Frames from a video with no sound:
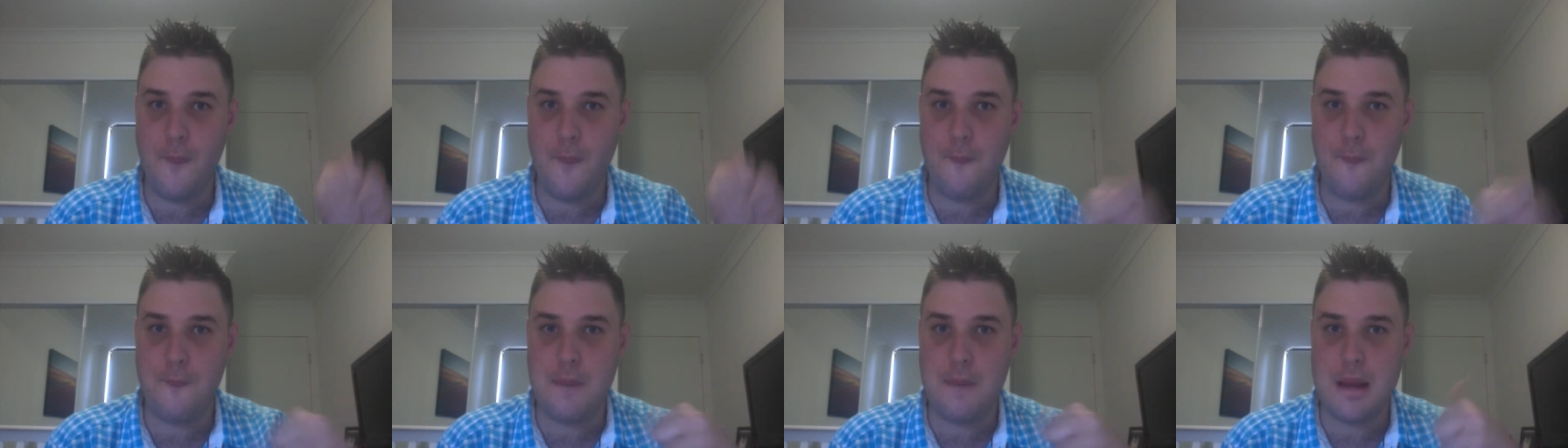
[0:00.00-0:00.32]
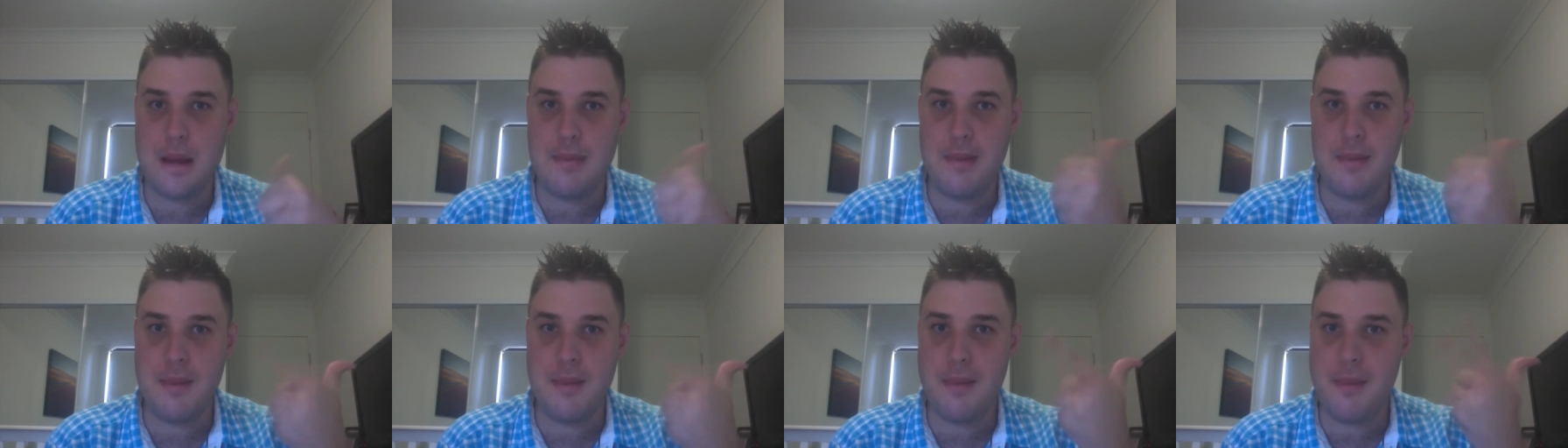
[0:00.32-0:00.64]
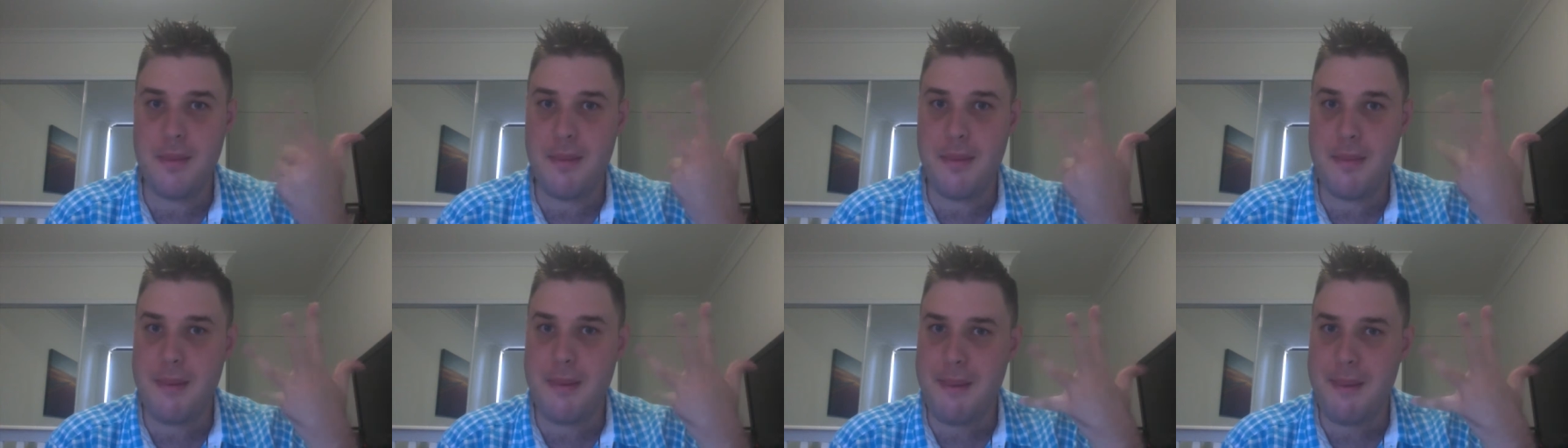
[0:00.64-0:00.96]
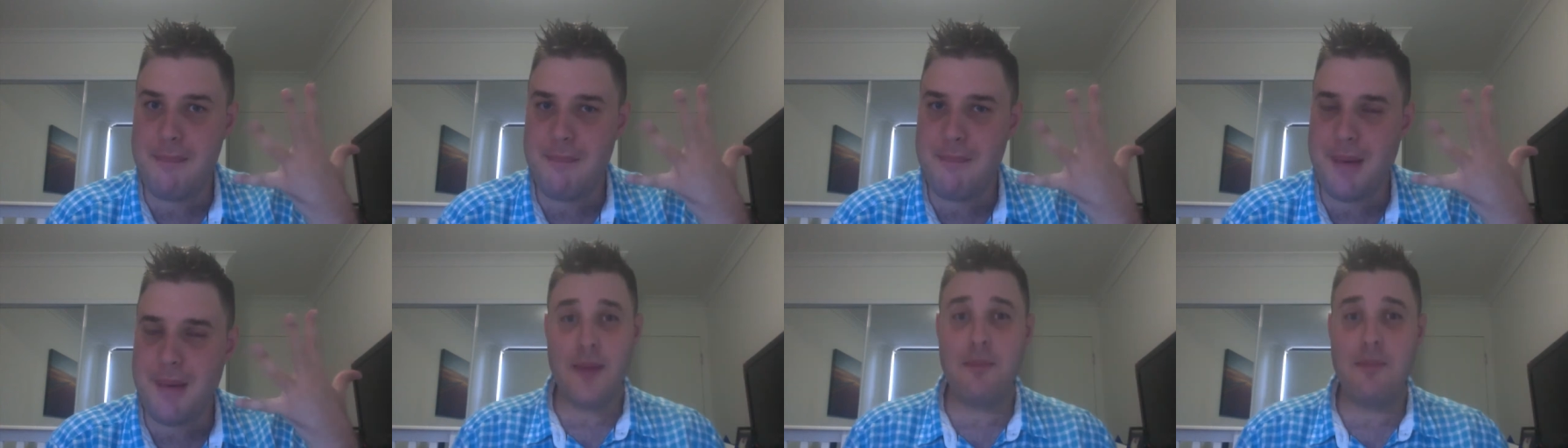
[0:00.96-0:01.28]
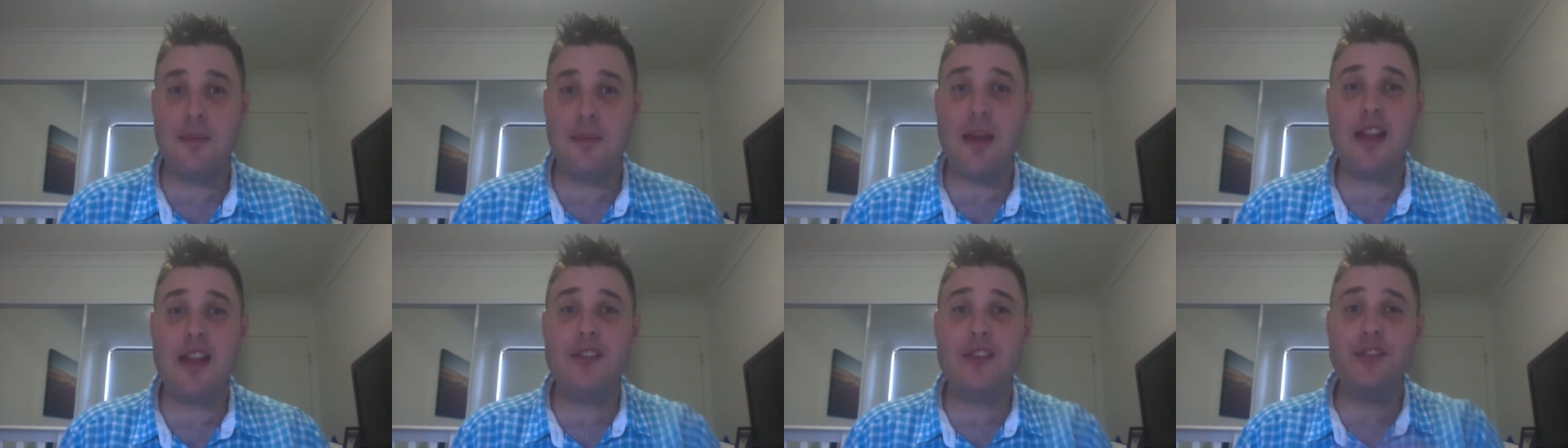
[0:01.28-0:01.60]
Bloop, bloop, bloop,
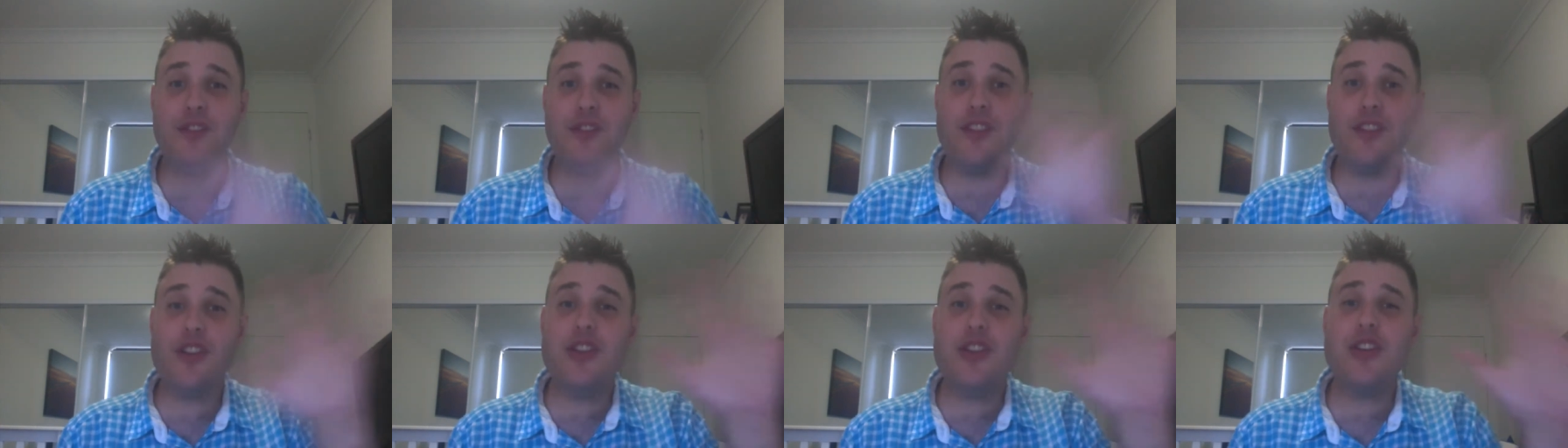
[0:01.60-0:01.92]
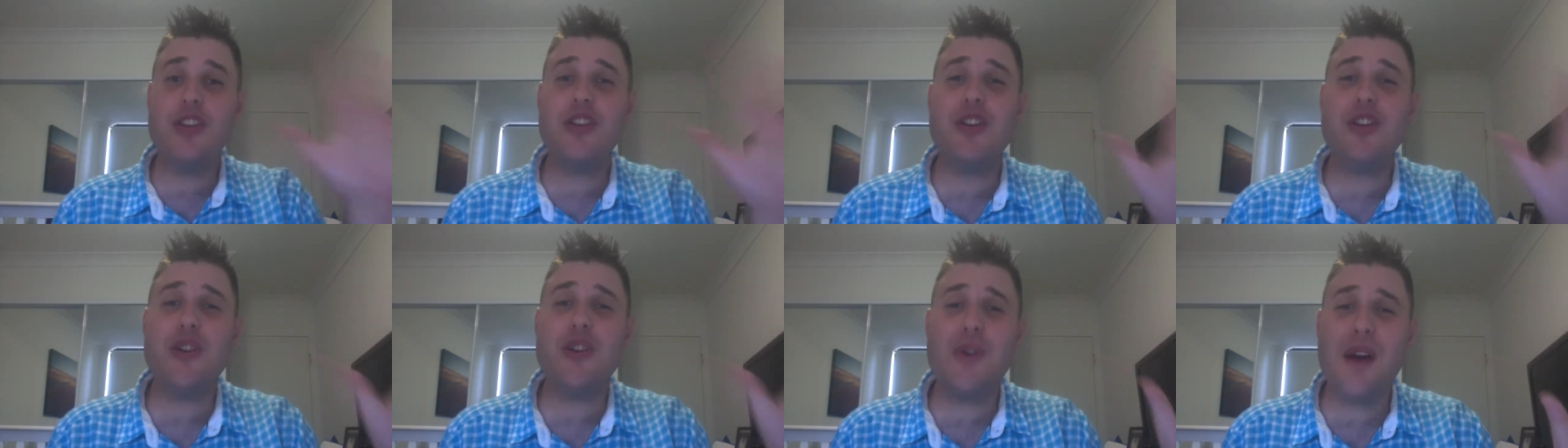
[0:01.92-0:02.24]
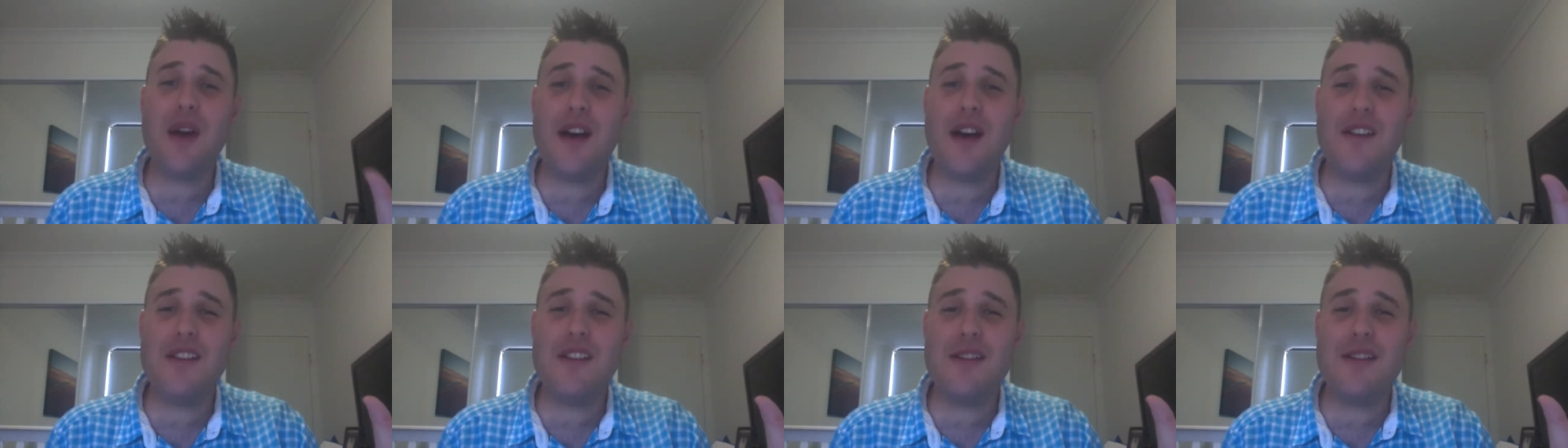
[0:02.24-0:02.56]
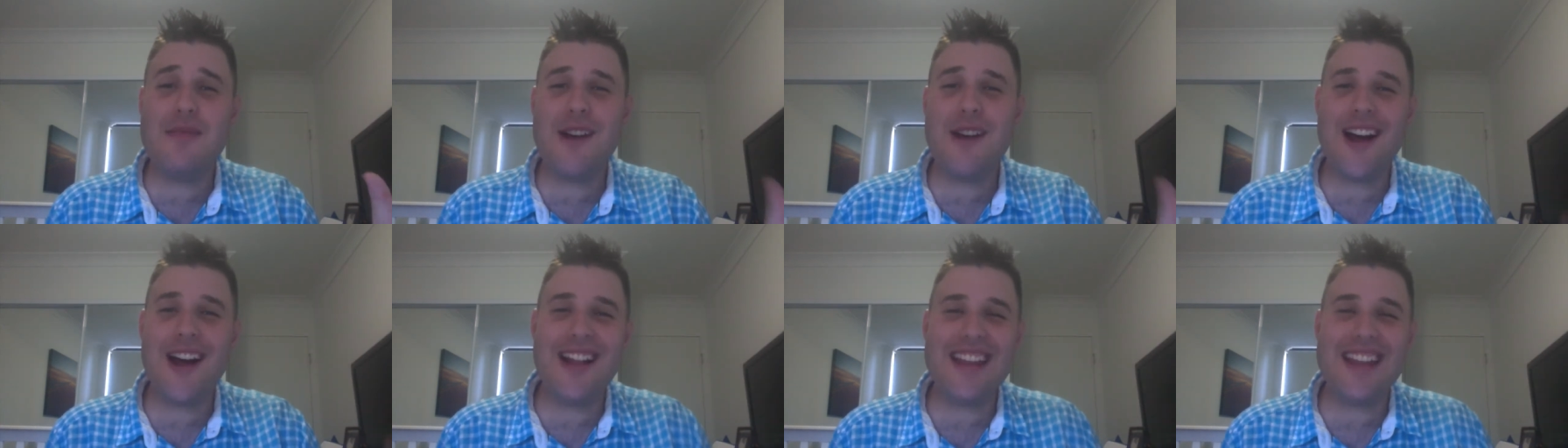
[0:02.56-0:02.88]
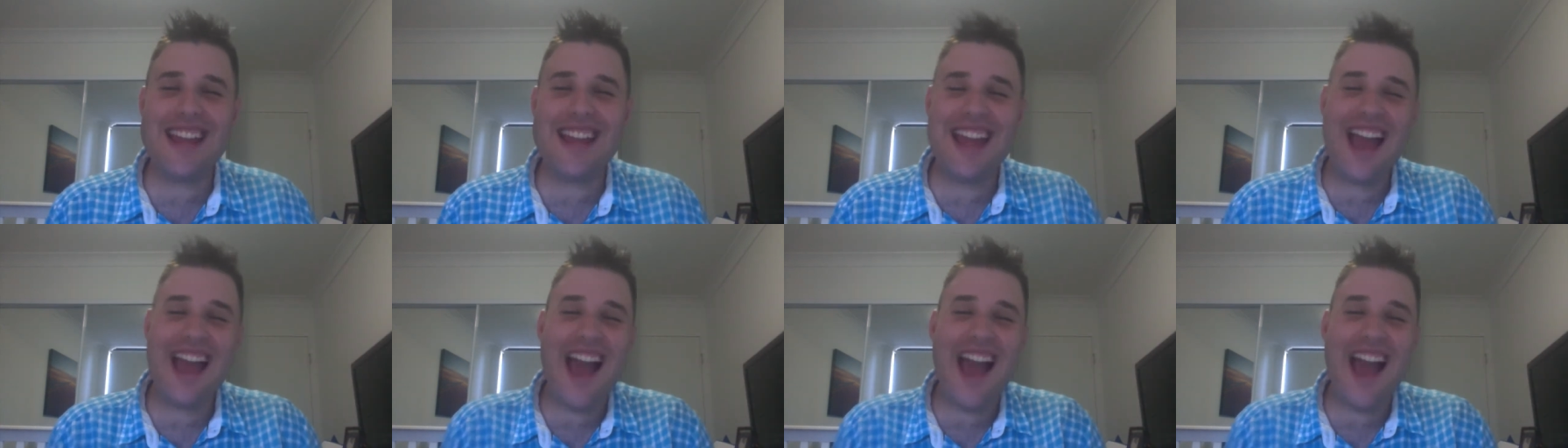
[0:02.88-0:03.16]
bloop, everybody!